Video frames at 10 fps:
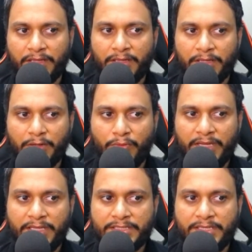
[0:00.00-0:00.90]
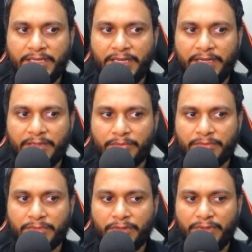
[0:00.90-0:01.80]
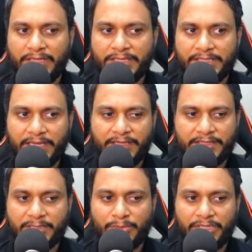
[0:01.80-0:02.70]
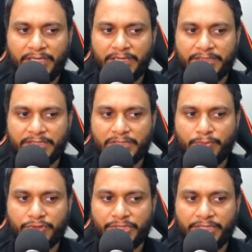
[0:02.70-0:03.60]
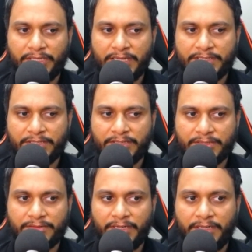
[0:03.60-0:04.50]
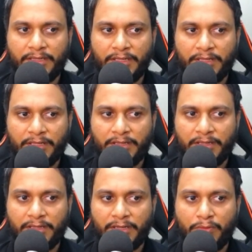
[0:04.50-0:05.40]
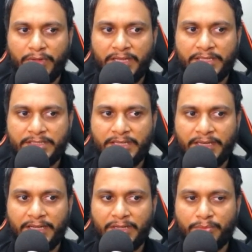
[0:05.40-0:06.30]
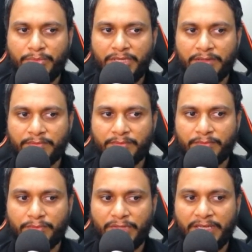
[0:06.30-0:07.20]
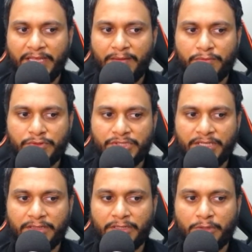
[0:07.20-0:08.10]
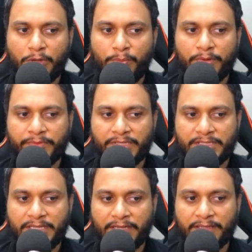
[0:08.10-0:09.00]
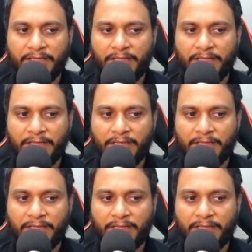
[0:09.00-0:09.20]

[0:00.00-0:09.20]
Now when I see an item, when the stack is empty i can just push it as it is right now when i see an item b then i have to check the top of the stack